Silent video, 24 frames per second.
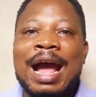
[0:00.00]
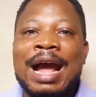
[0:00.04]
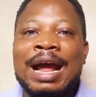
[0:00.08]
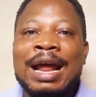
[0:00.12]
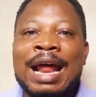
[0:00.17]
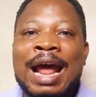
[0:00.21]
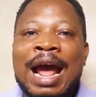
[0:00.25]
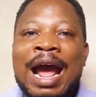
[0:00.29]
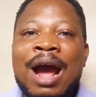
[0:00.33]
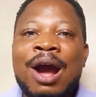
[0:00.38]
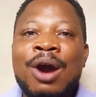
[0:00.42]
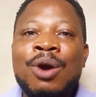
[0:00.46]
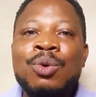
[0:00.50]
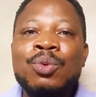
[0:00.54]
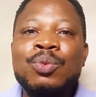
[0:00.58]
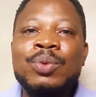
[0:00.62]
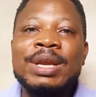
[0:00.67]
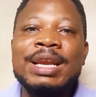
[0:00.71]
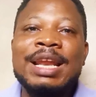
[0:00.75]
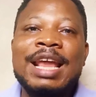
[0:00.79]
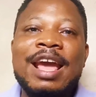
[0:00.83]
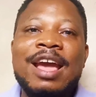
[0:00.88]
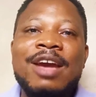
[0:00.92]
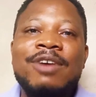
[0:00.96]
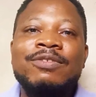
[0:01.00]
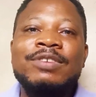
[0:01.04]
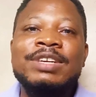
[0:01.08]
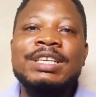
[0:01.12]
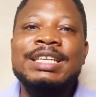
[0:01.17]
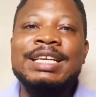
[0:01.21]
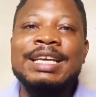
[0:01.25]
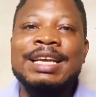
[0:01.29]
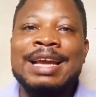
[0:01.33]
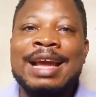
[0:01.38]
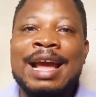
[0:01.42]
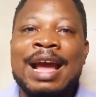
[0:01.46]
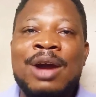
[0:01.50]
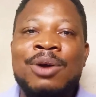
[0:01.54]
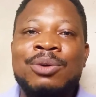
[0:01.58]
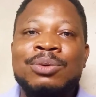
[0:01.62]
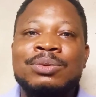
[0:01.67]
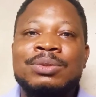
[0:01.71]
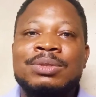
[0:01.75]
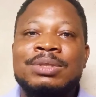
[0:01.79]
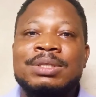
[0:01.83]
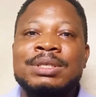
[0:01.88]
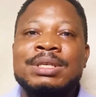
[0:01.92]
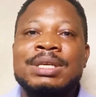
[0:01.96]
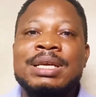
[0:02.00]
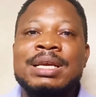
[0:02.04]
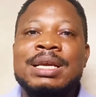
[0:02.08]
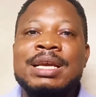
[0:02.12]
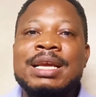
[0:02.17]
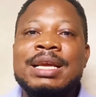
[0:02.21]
And how will every day count?